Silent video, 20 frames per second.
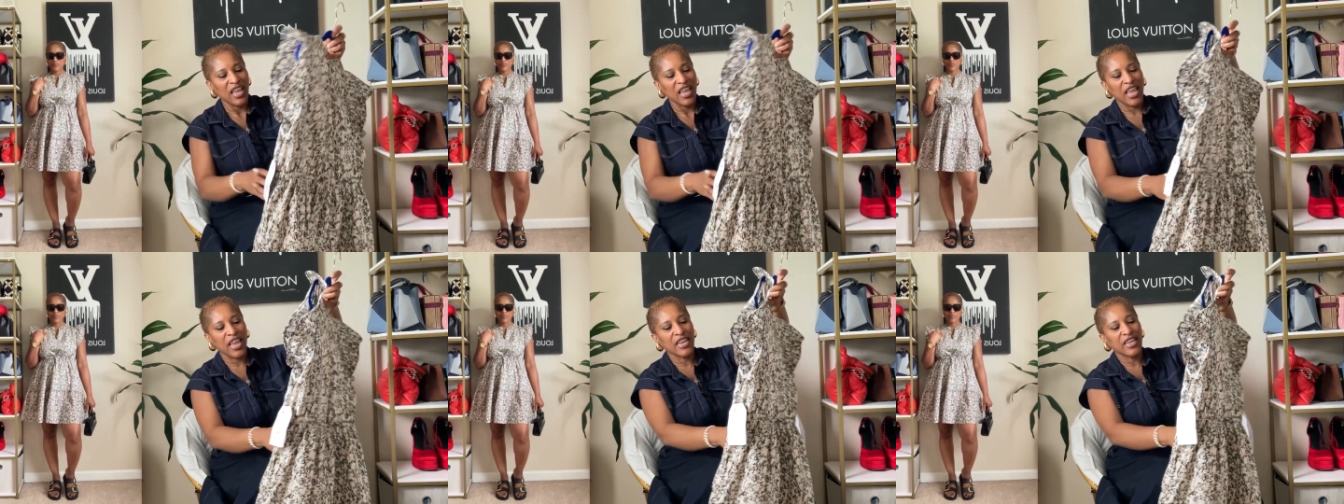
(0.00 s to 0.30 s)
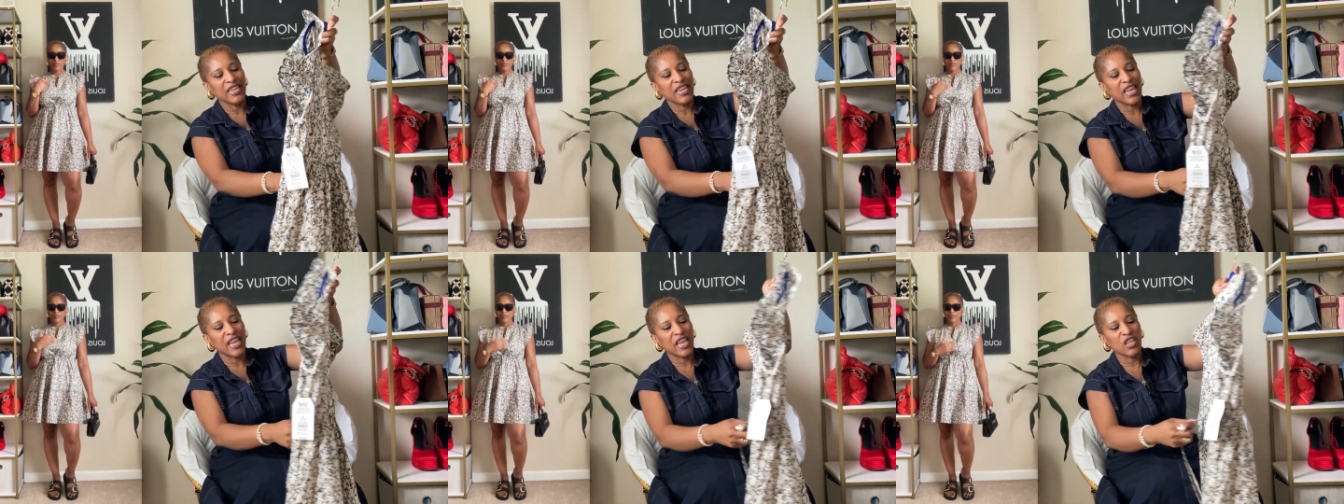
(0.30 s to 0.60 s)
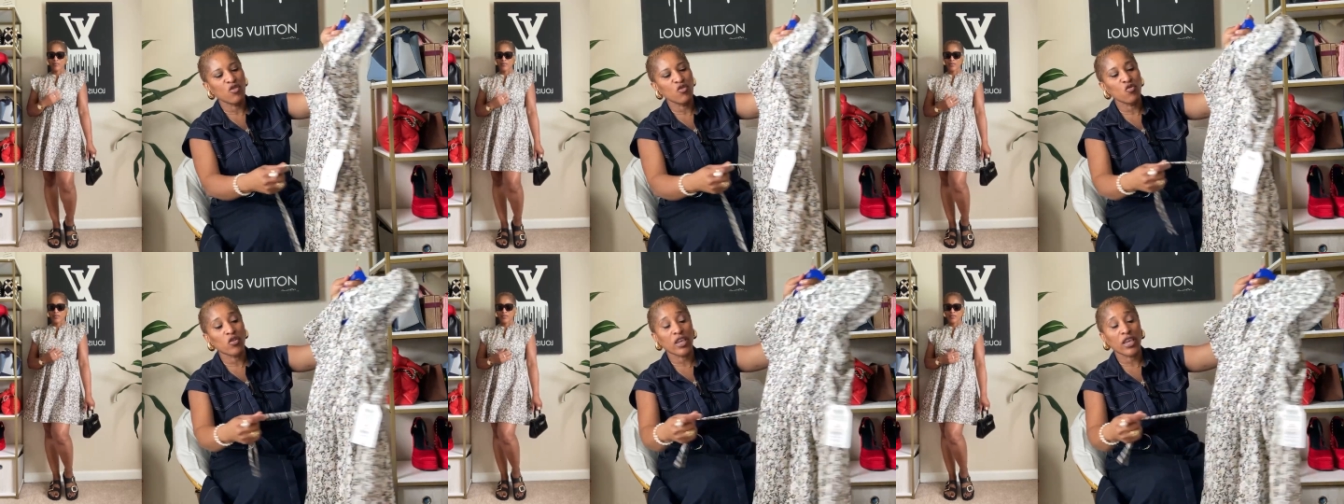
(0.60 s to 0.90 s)
and
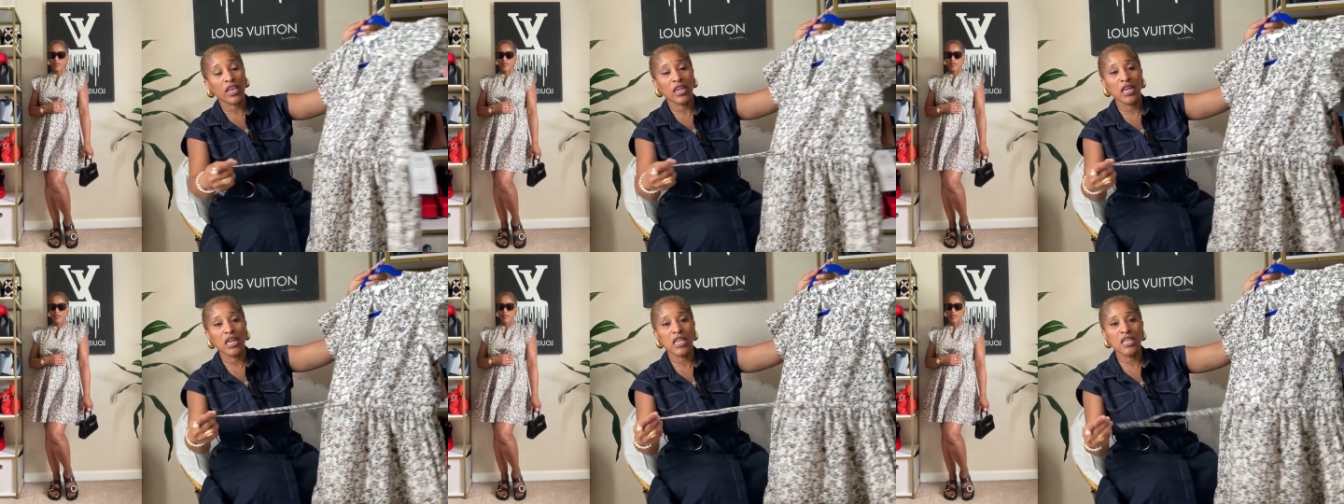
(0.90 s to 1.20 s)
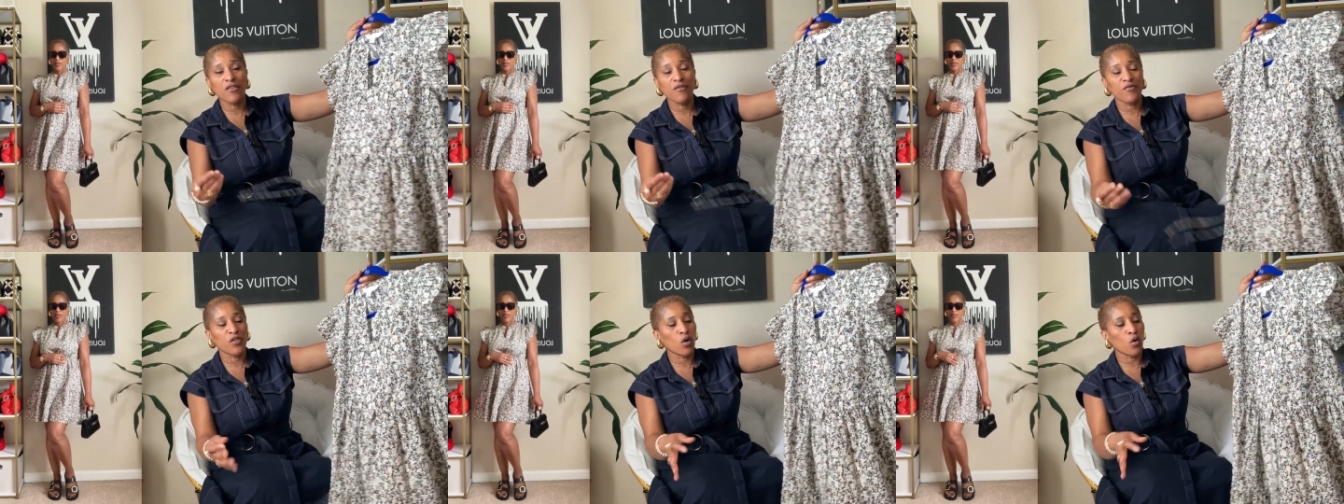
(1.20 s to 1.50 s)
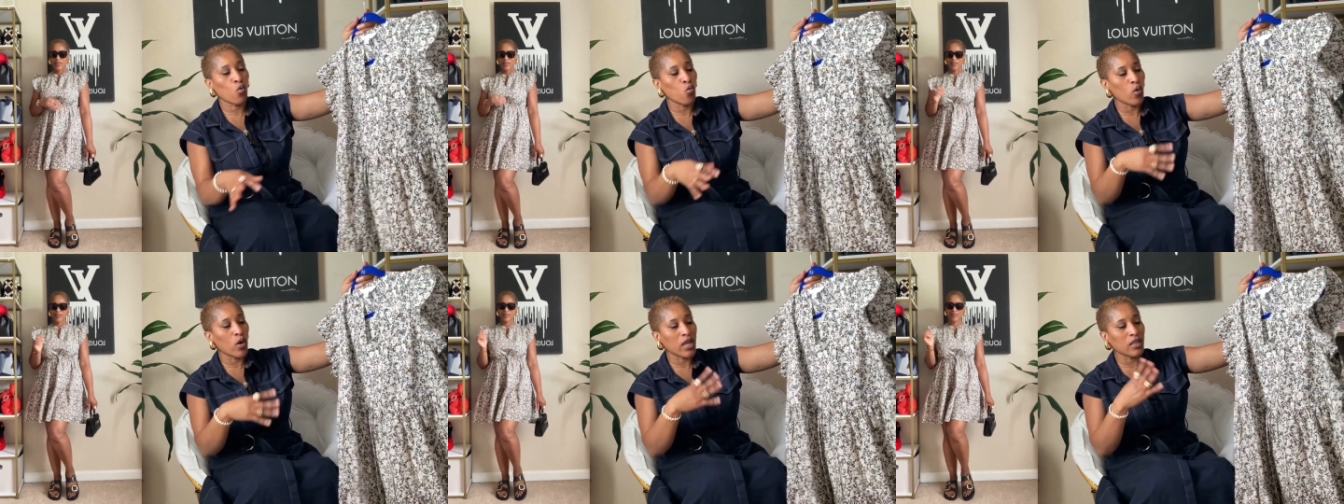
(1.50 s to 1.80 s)
then you can leave the
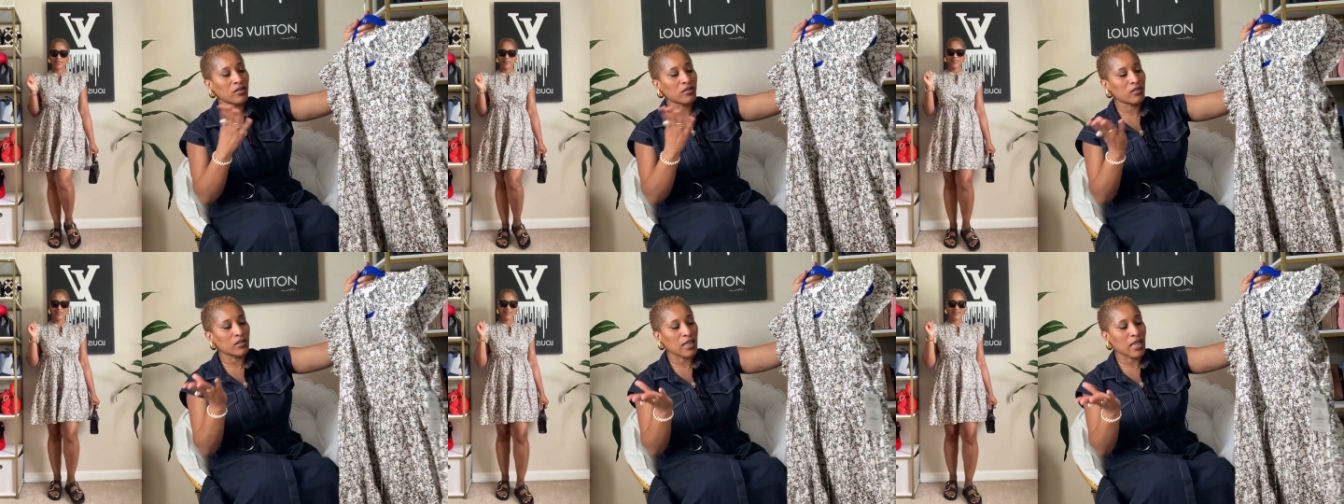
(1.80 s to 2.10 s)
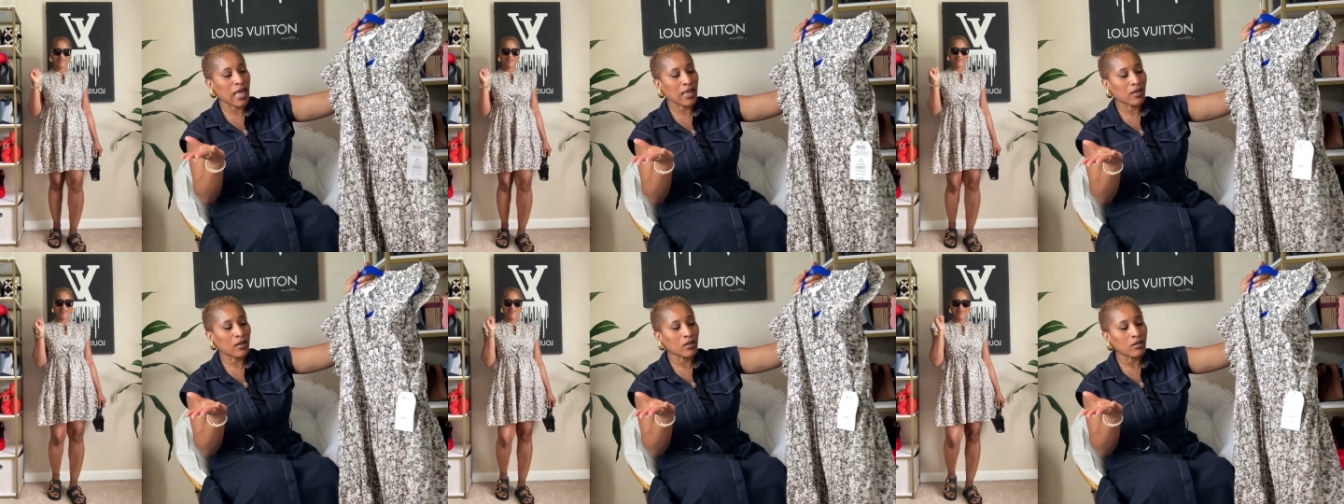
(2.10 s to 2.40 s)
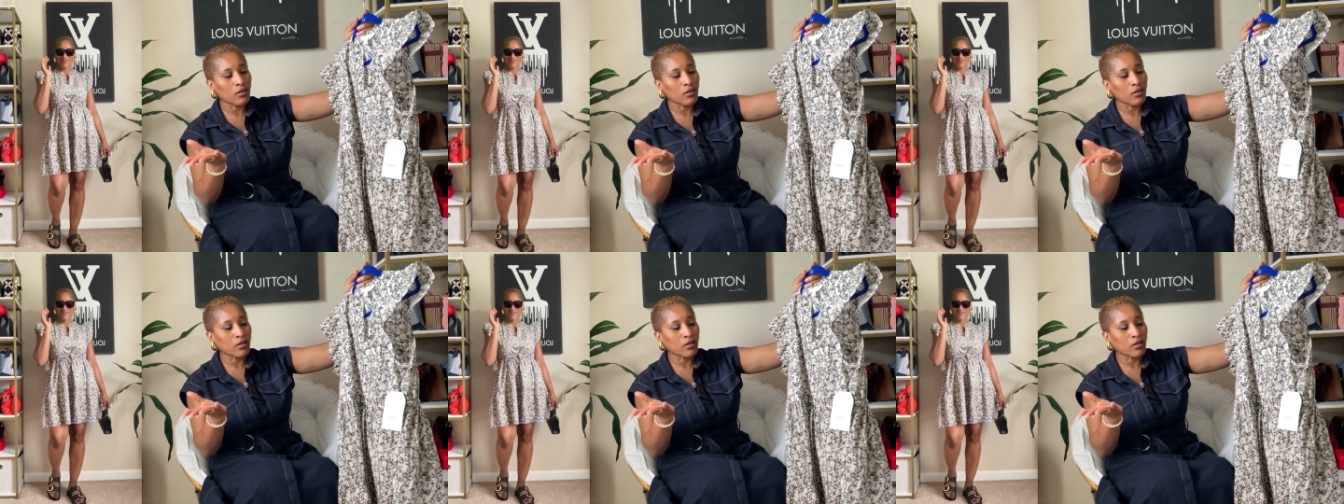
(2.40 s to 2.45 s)
waist like